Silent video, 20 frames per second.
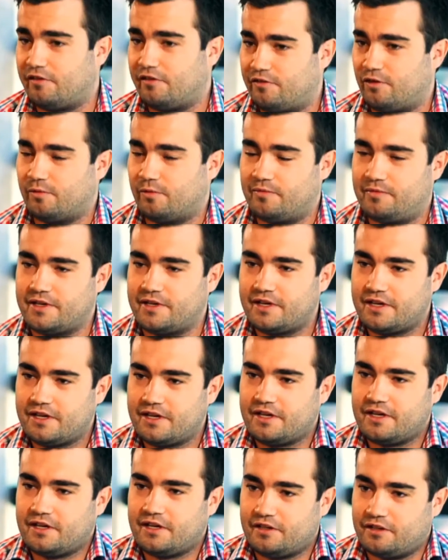how I formed
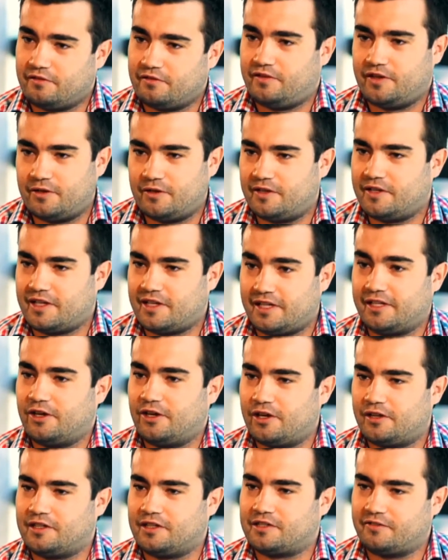the view that
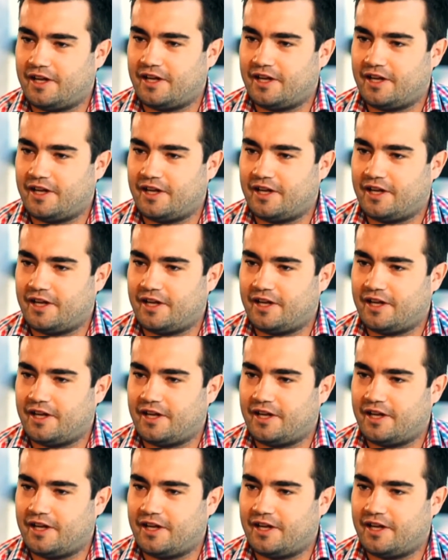the Earth